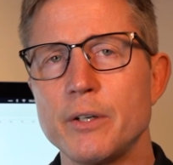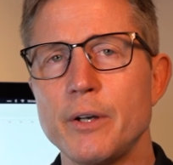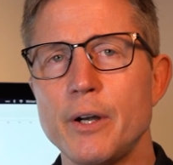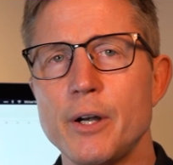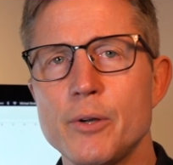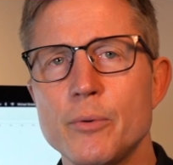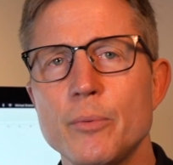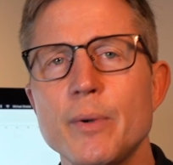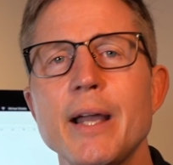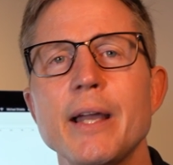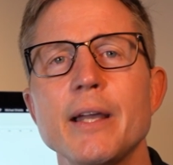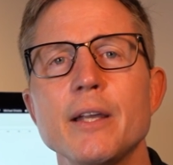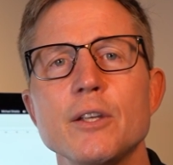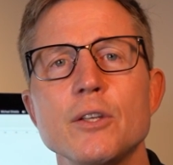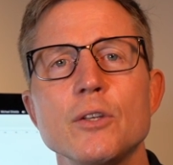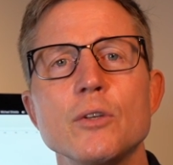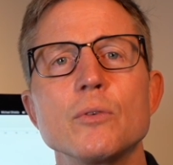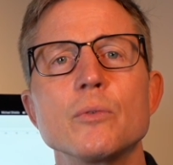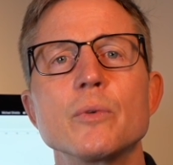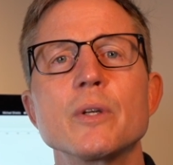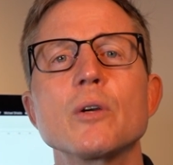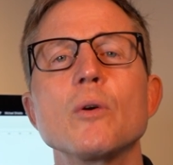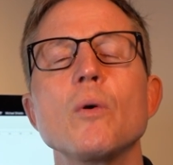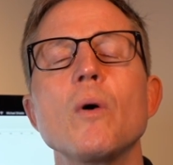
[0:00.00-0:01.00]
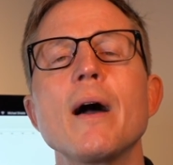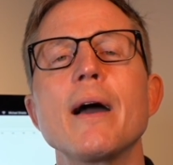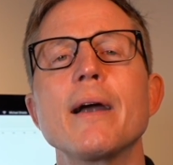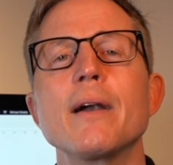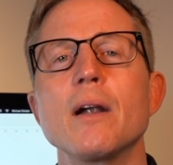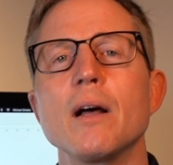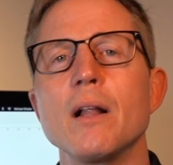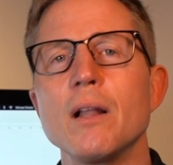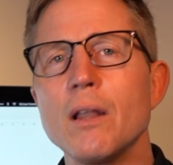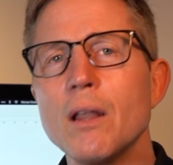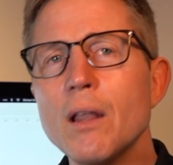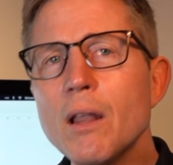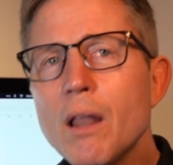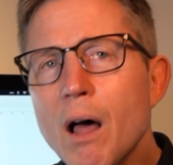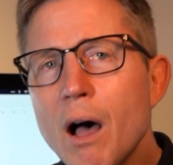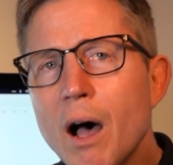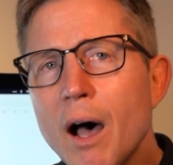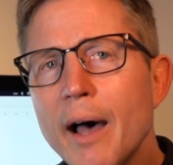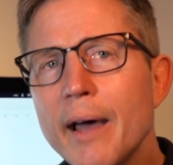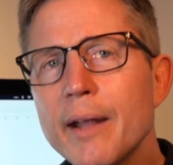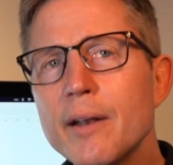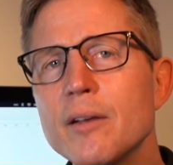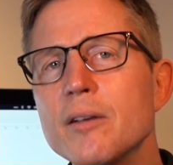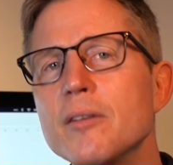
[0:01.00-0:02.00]
right away. You require a
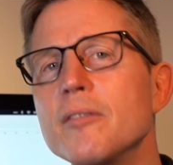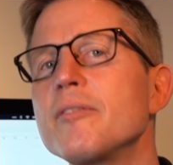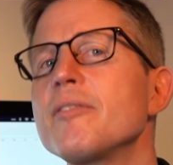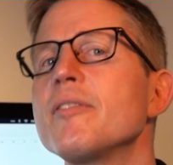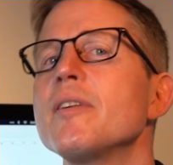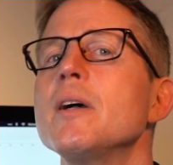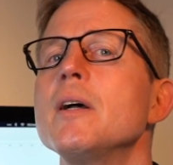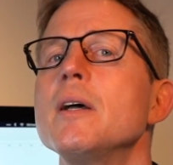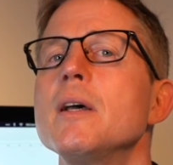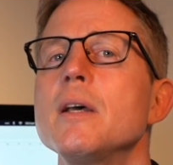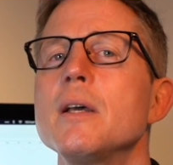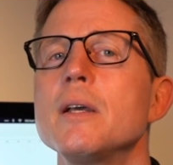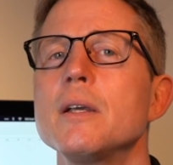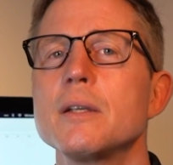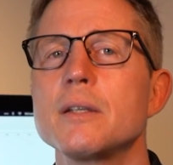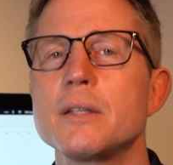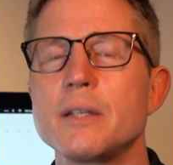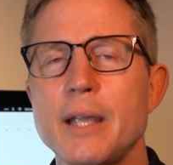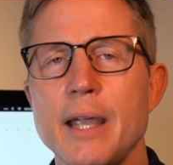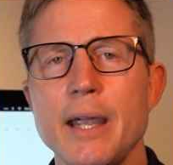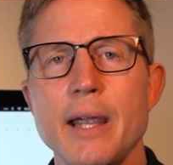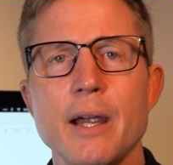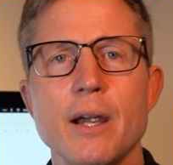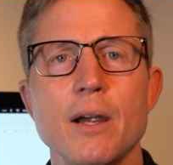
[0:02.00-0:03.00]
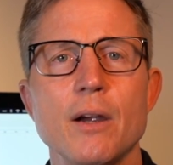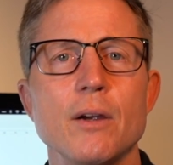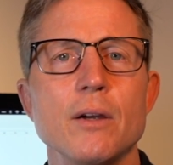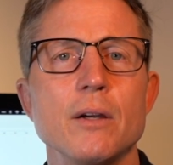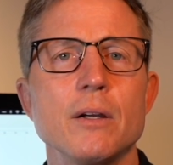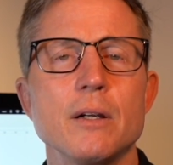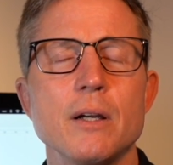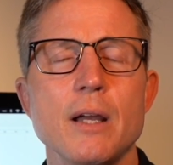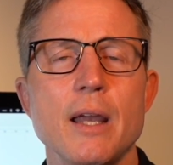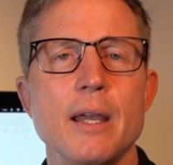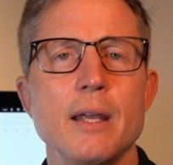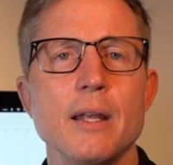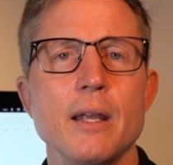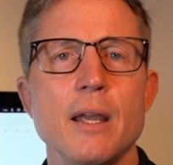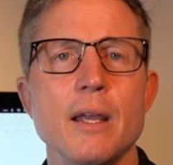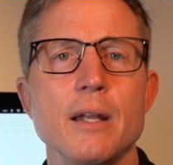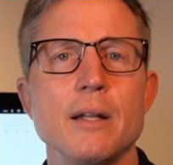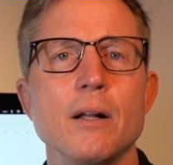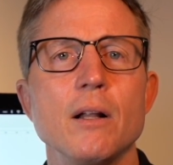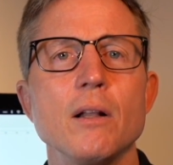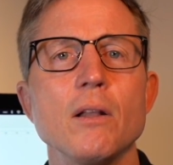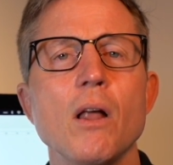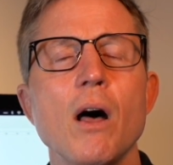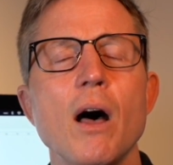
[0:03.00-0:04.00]
lot of care and
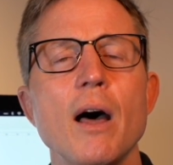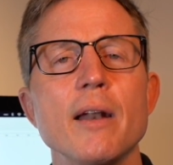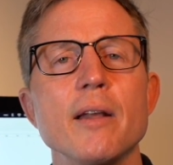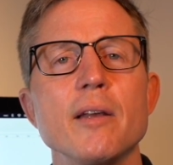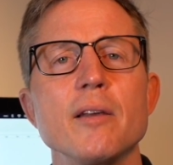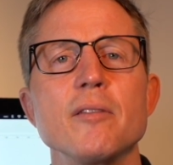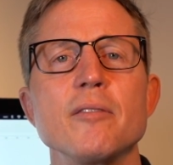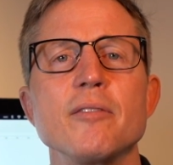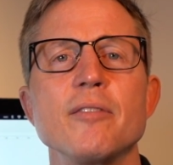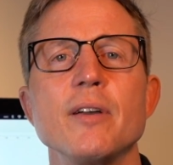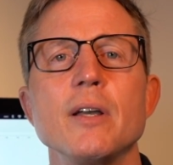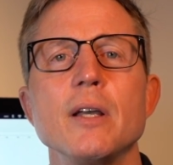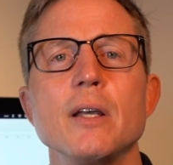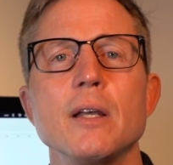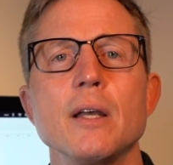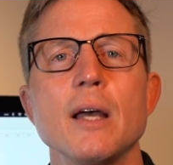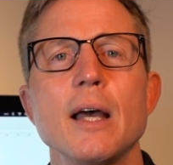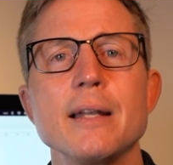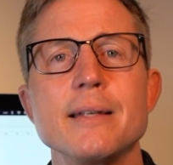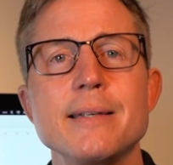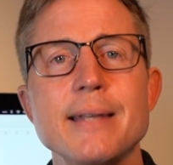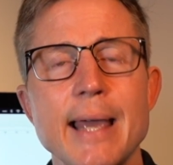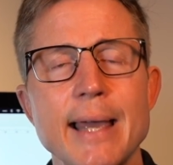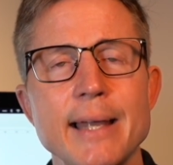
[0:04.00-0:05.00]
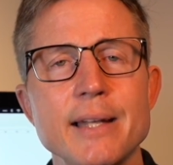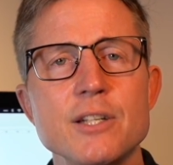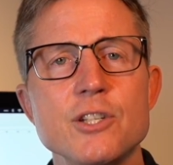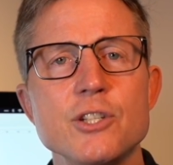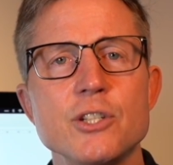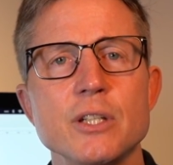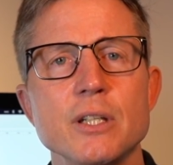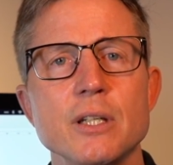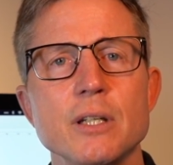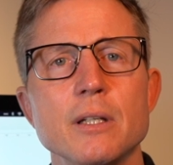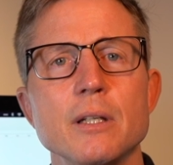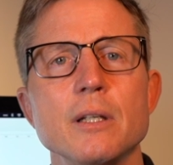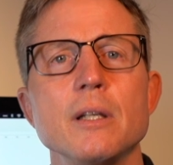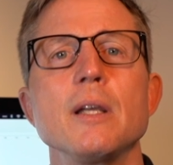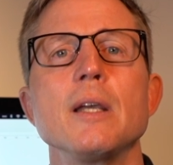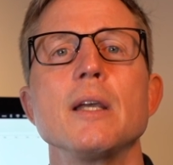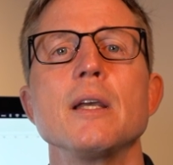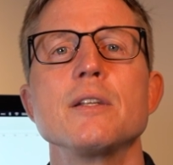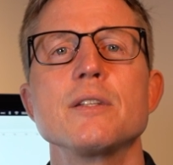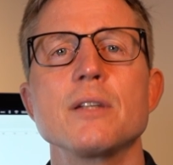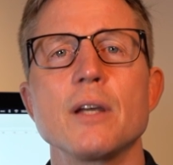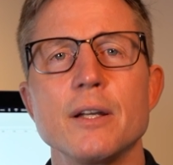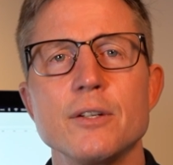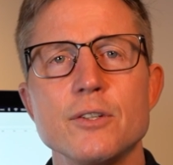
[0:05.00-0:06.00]
a lot of attention
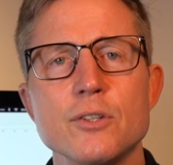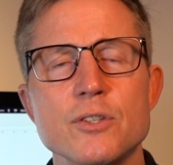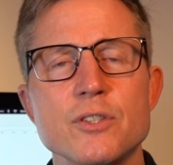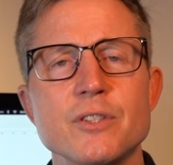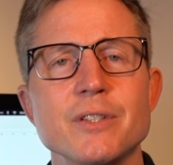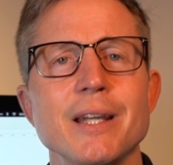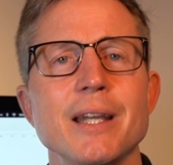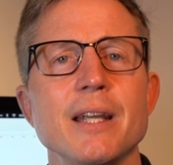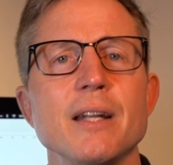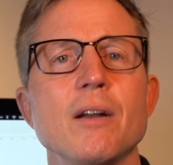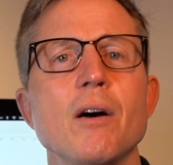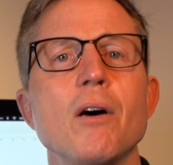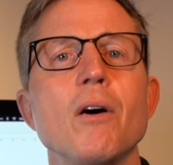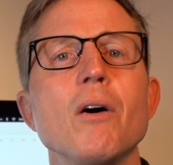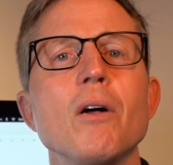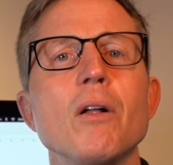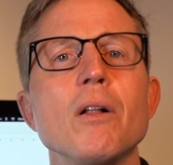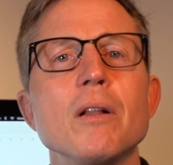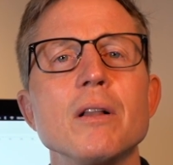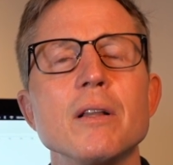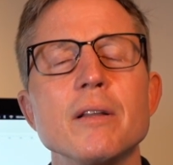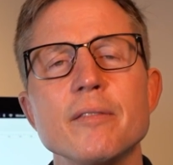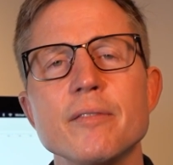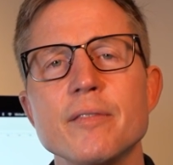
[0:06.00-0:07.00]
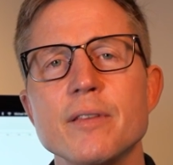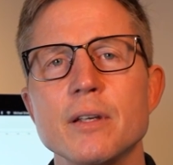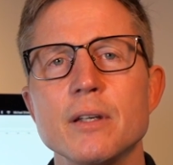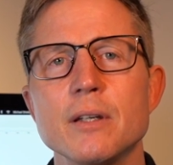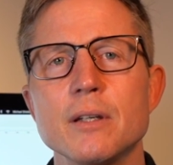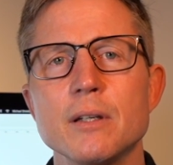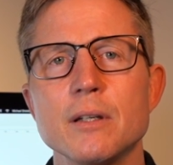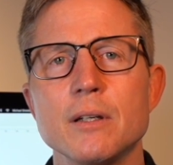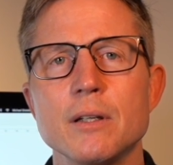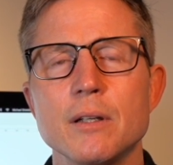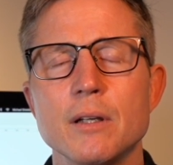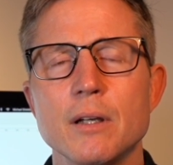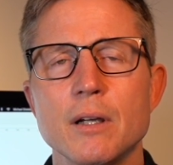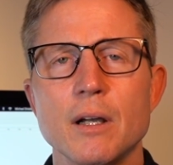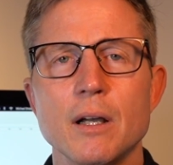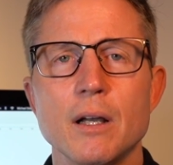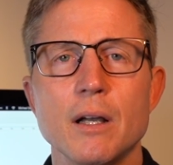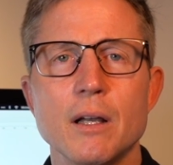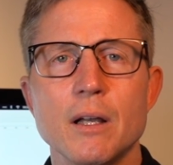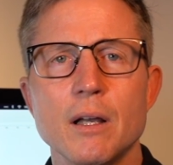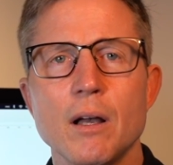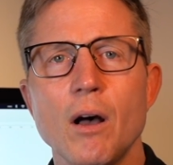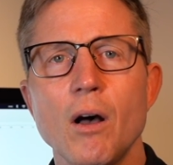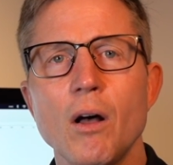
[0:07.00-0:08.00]
to understand all of
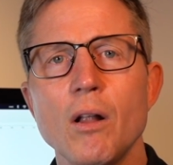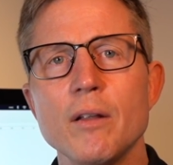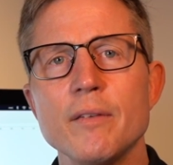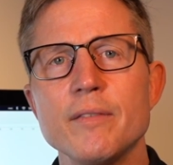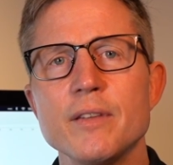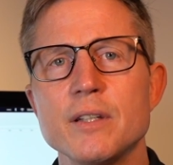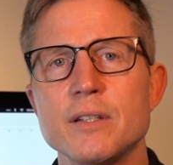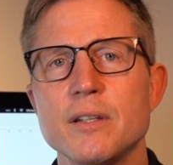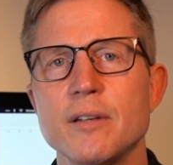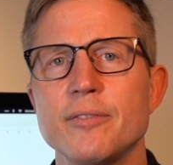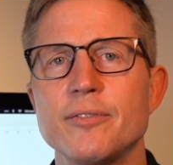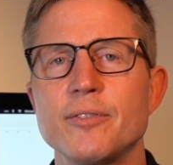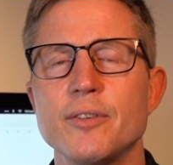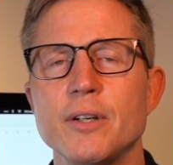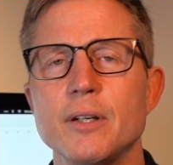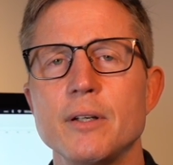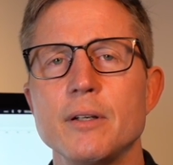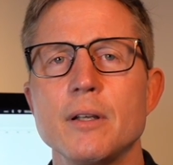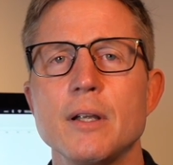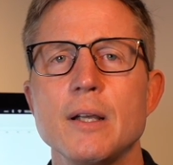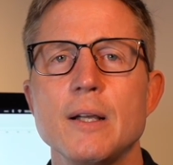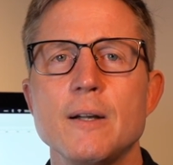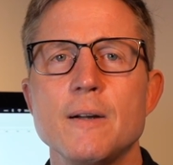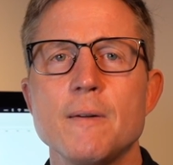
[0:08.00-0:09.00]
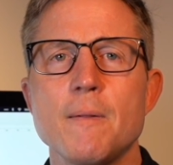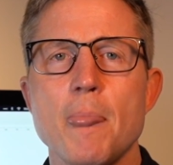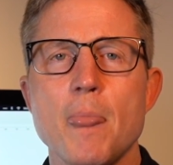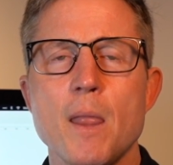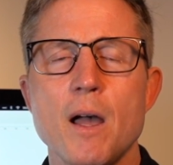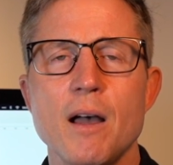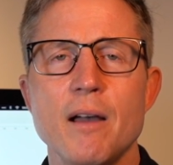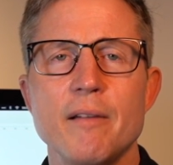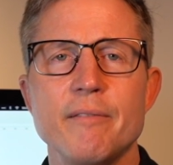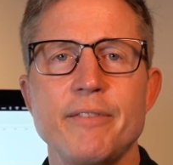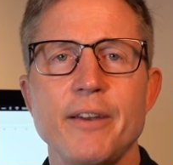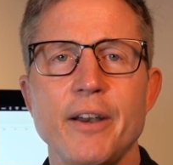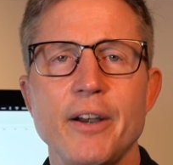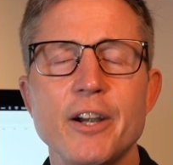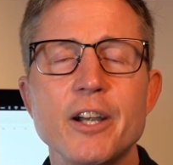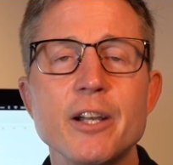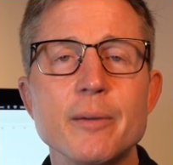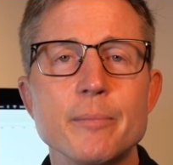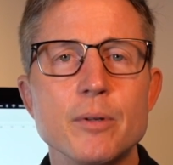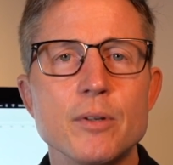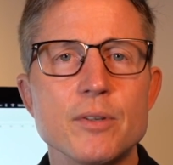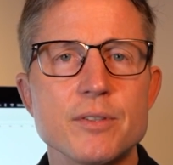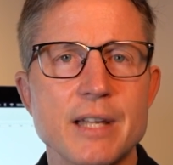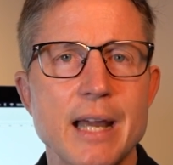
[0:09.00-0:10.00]
the different
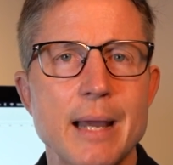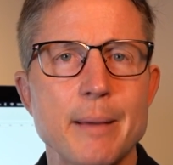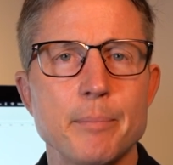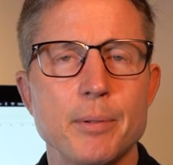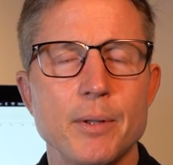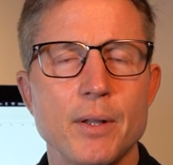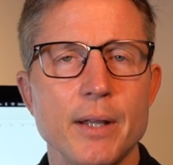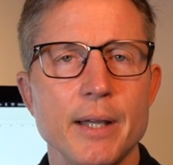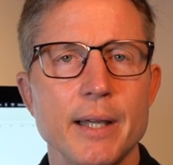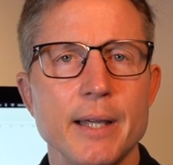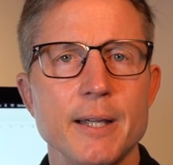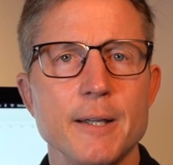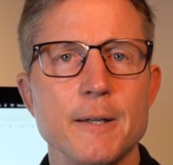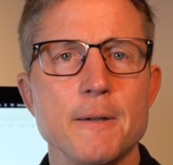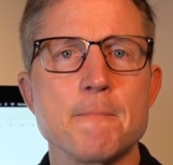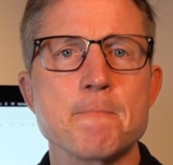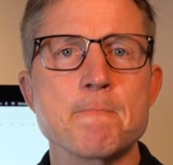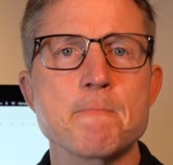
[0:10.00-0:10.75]
variables at play.